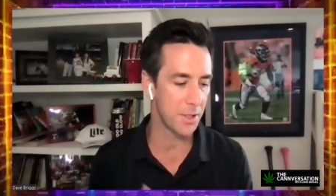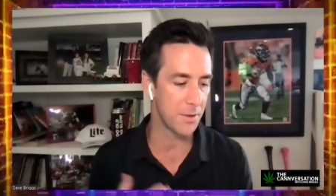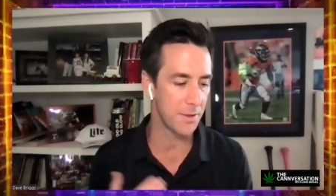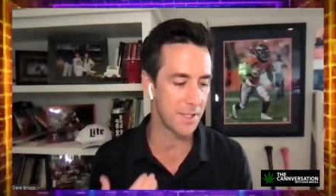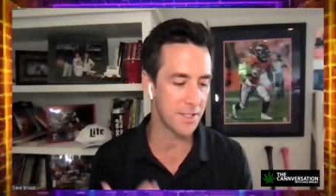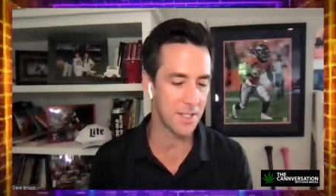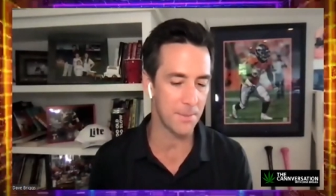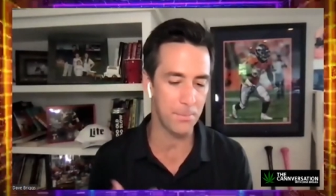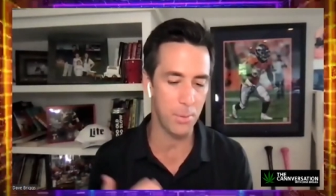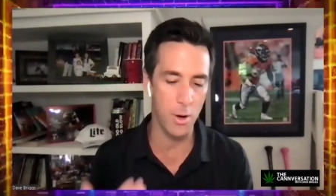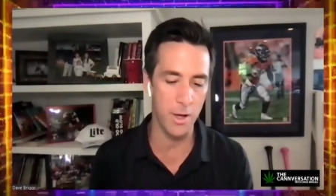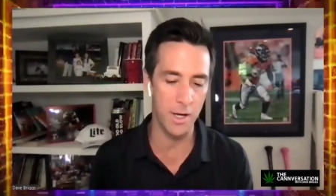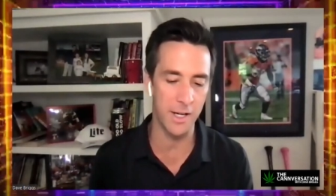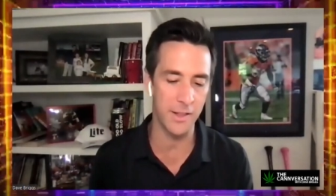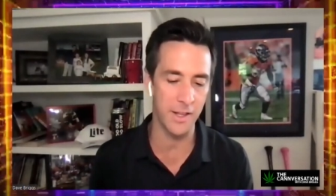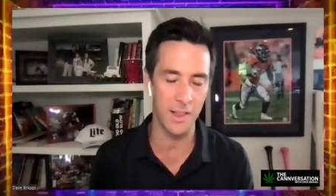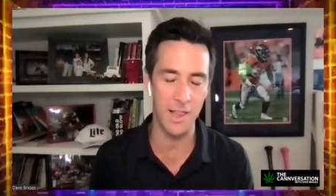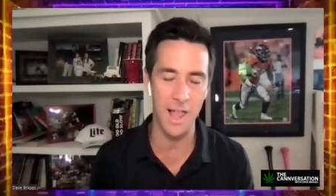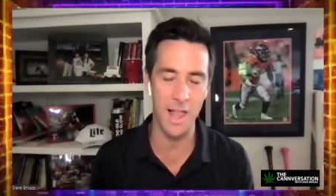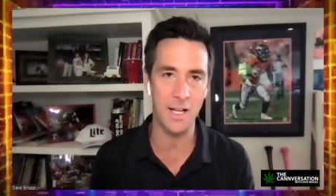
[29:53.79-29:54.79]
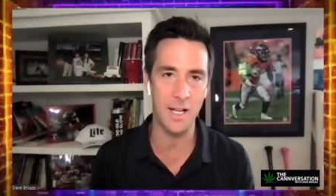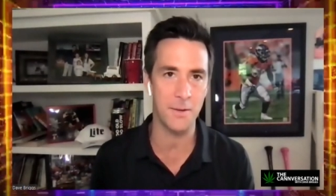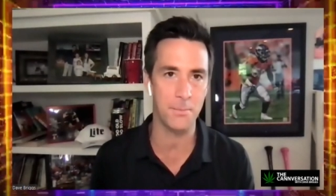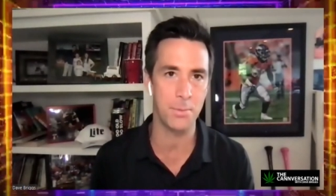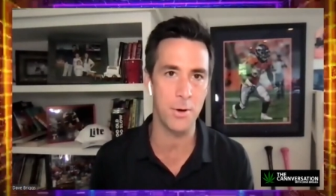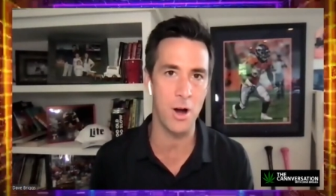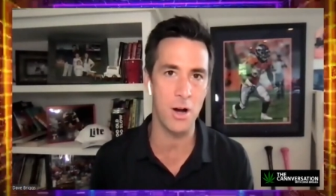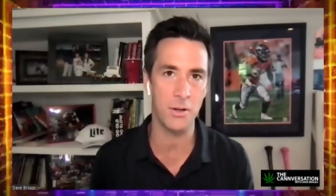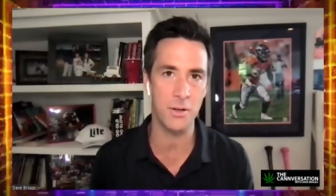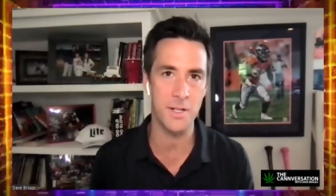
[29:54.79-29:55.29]
Were you disappointed in the
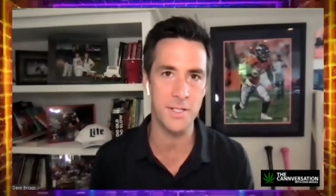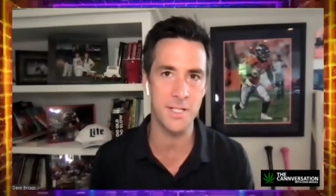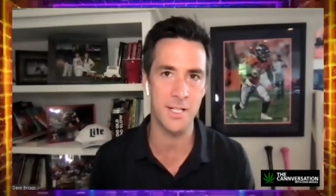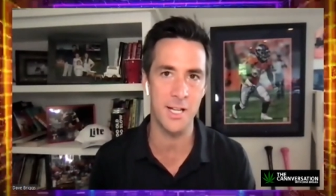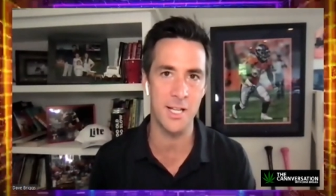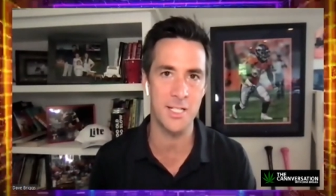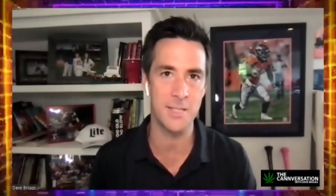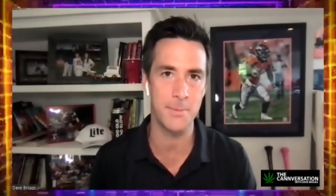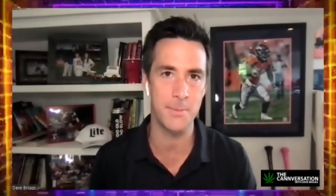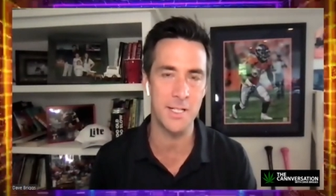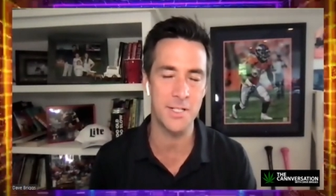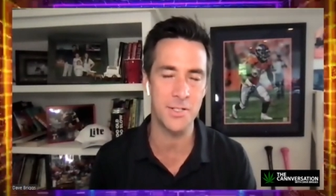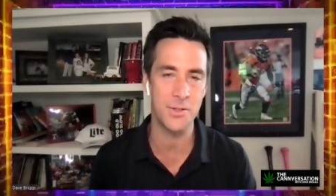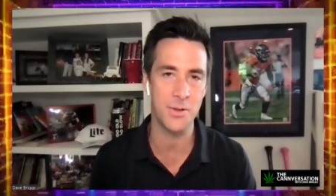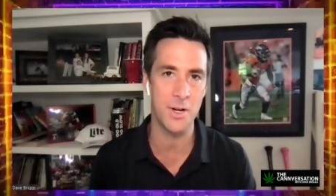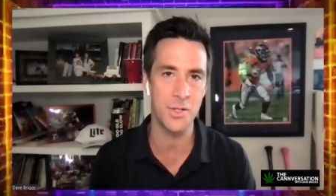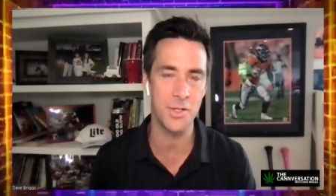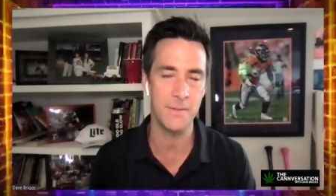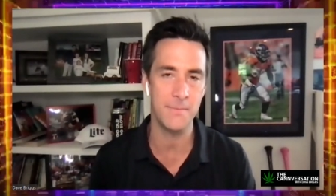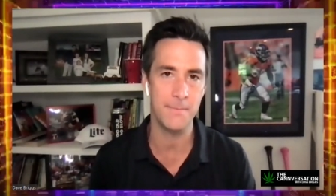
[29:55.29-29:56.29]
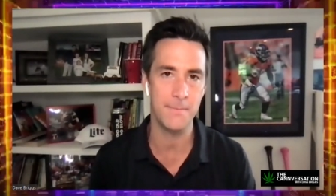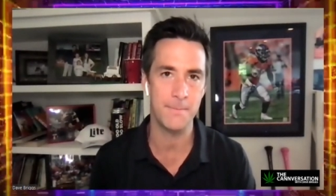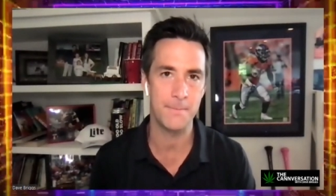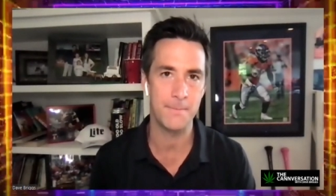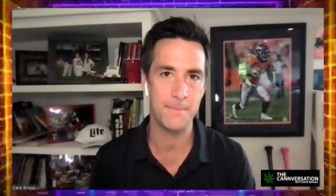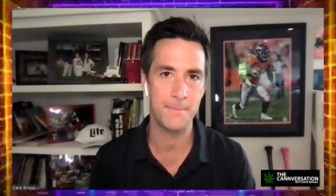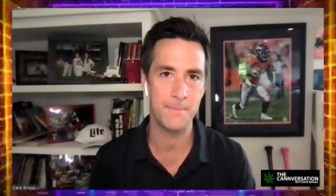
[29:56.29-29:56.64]
lack of progress in his administration?